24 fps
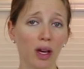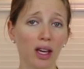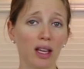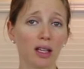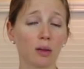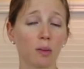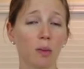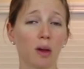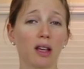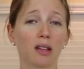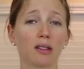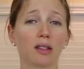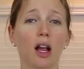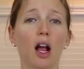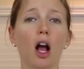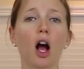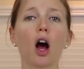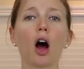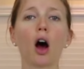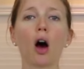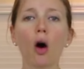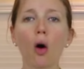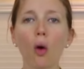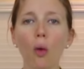weeks because
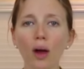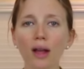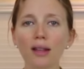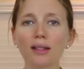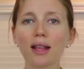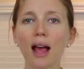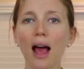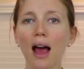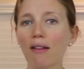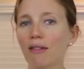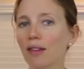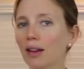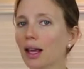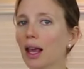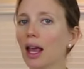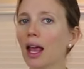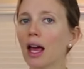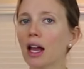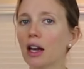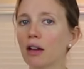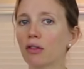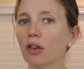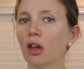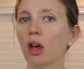I always have a
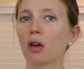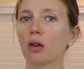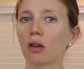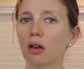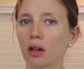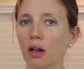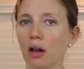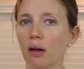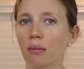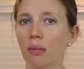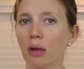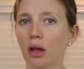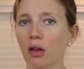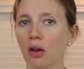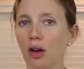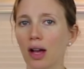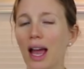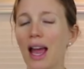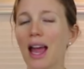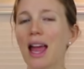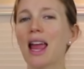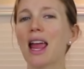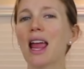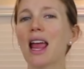can of coconut
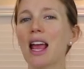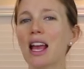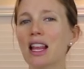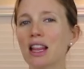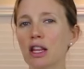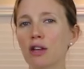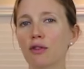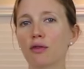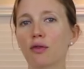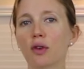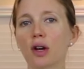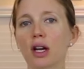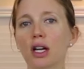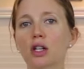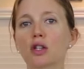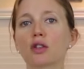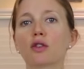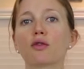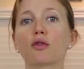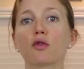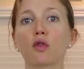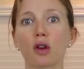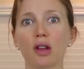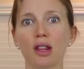milk in the
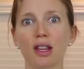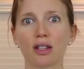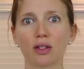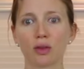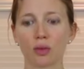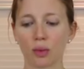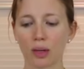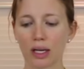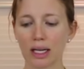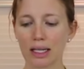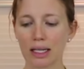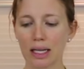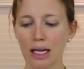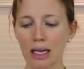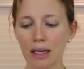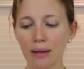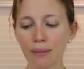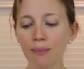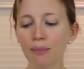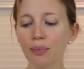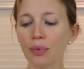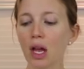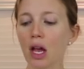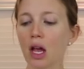fridge for this
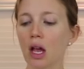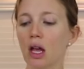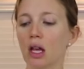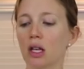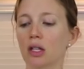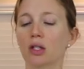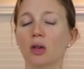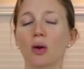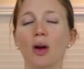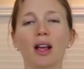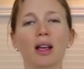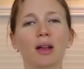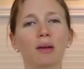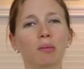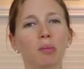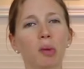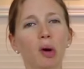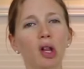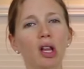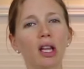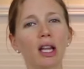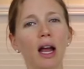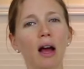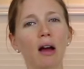reason. So I can
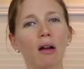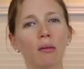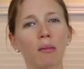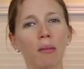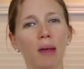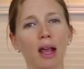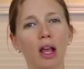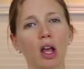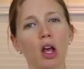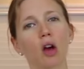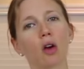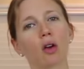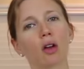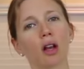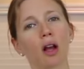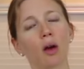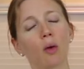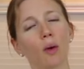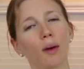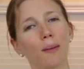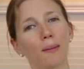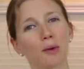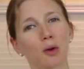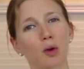pull it out and make
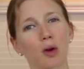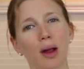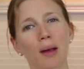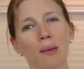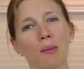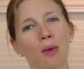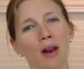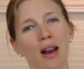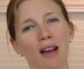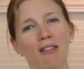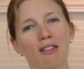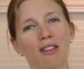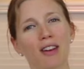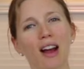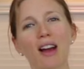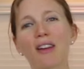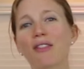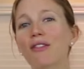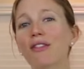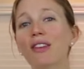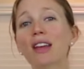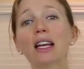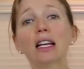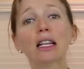coconut whipped cream whenever
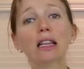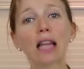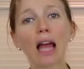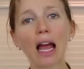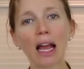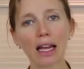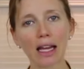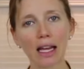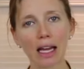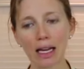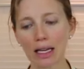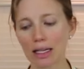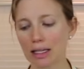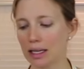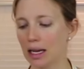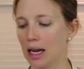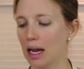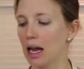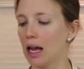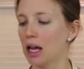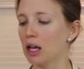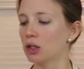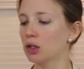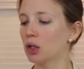I feel like it.
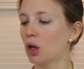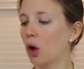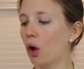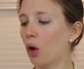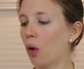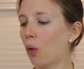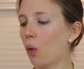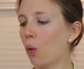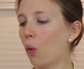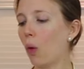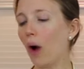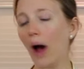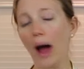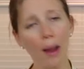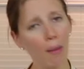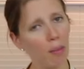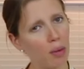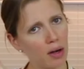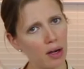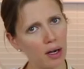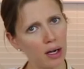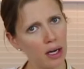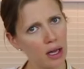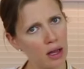So
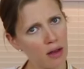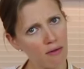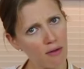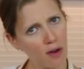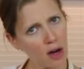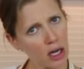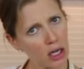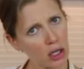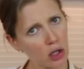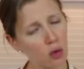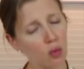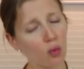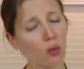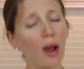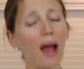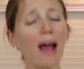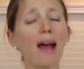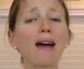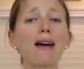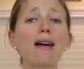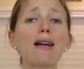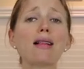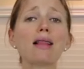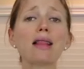why put it in the fridge?
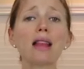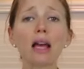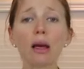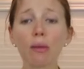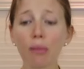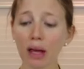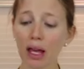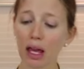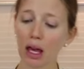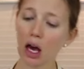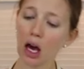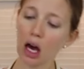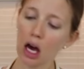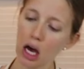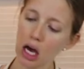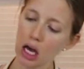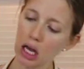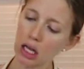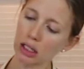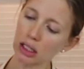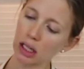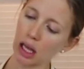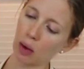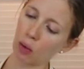Well,
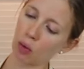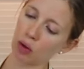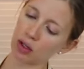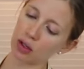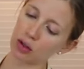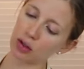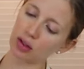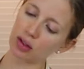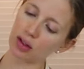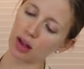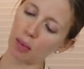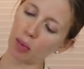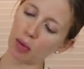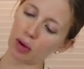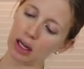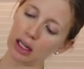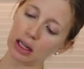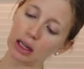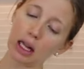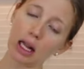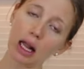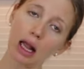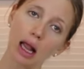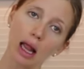because I want to separate the